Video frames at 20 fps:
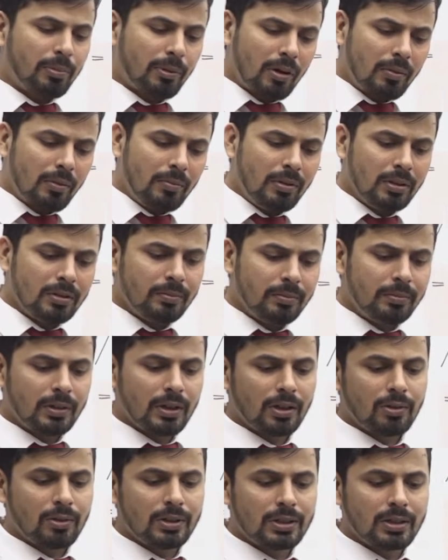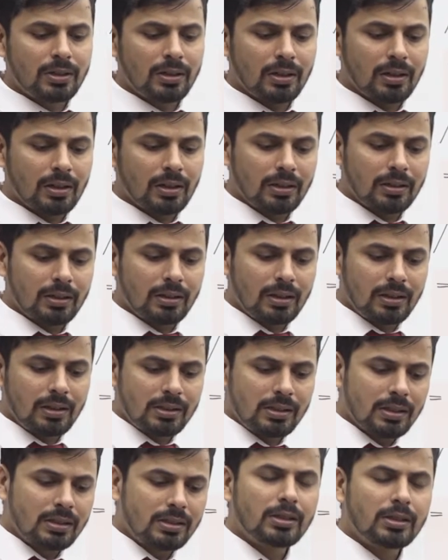In the problem,
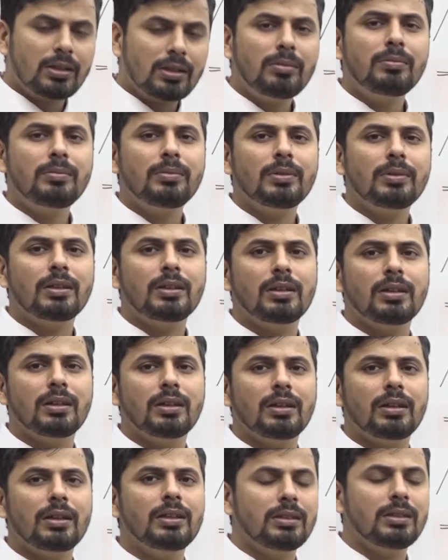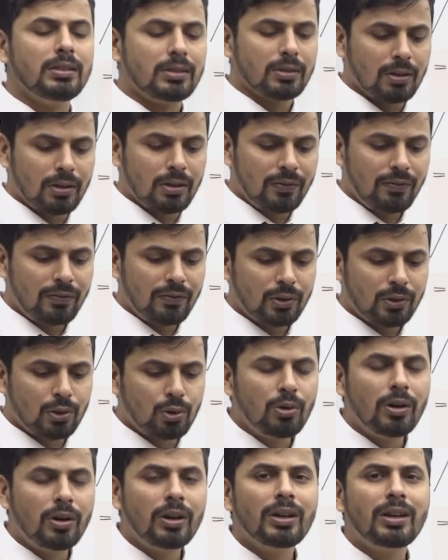the system is
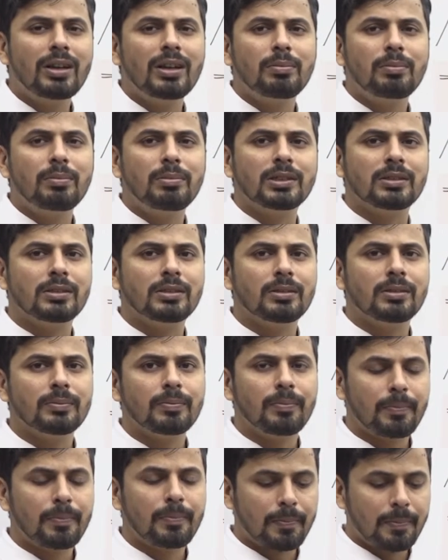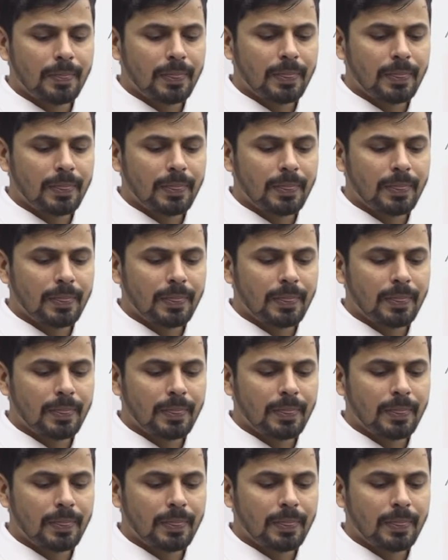of 200 bus.